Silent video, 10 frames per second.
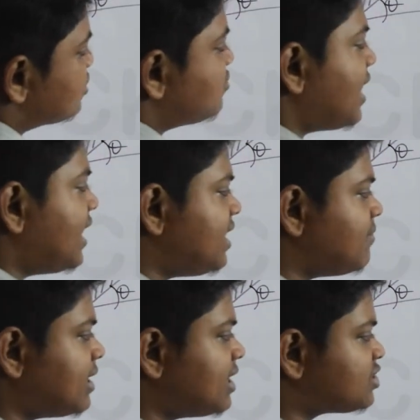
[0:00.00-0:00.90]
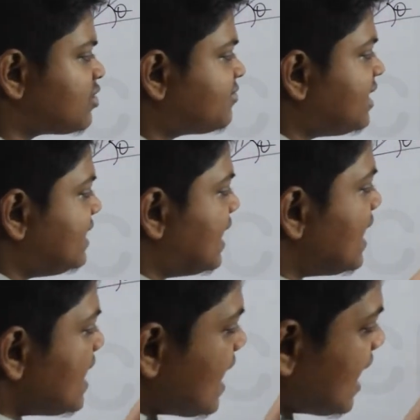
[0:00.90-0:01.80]
to 90 minus of theta,
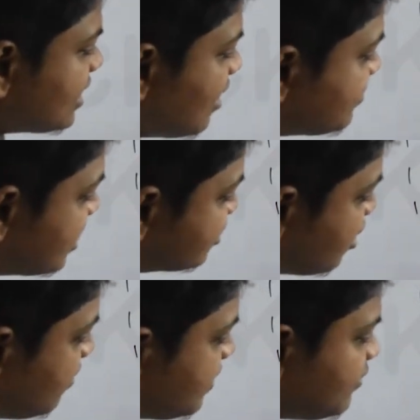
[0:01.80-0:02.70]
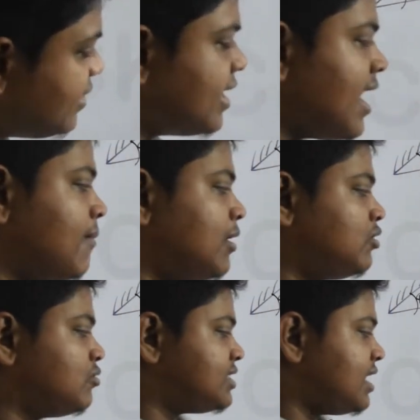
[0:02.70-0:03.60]
and after solving we are able
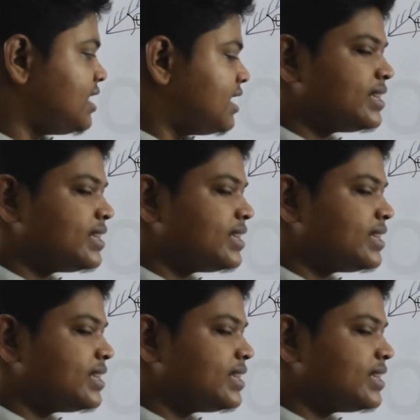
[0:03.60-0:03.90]
to say